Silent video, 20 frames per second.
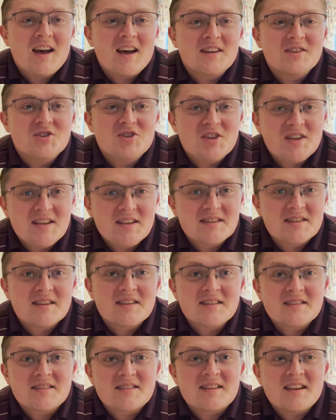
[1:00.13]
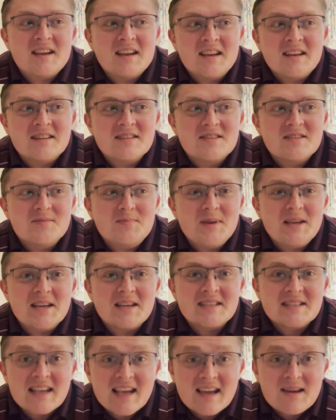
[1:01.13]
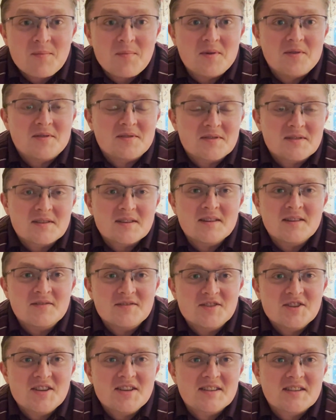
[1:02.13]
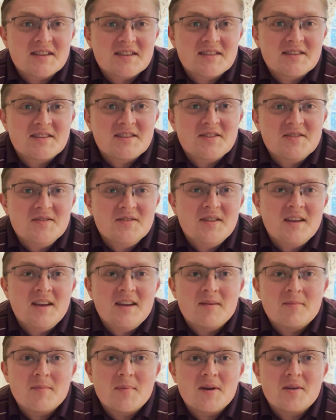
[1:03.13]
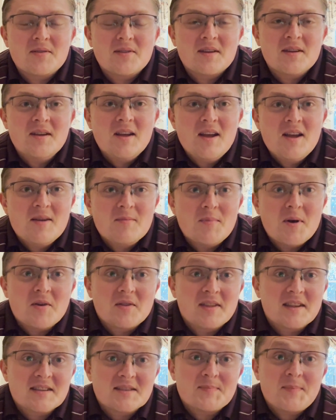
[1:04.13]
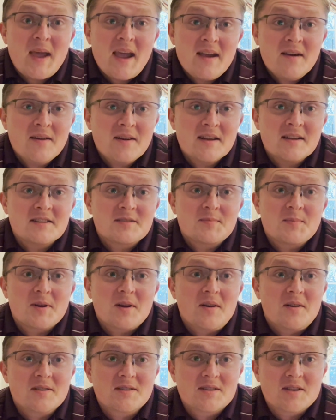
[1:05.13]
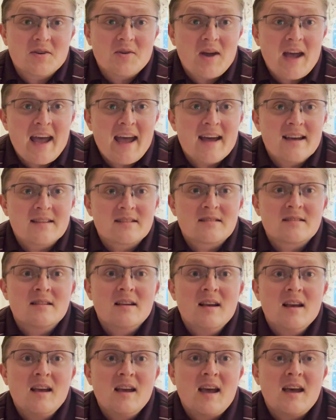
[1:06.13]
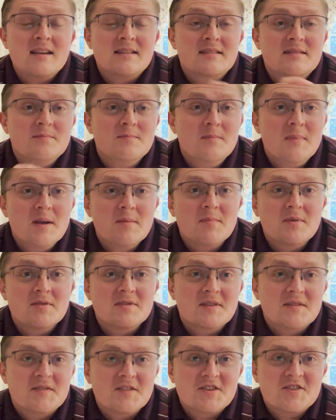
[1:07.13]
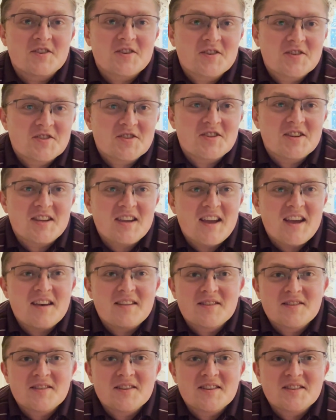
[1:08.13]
Jesus and to be examples of Jesus to them, both as parents, but also as members of the church together.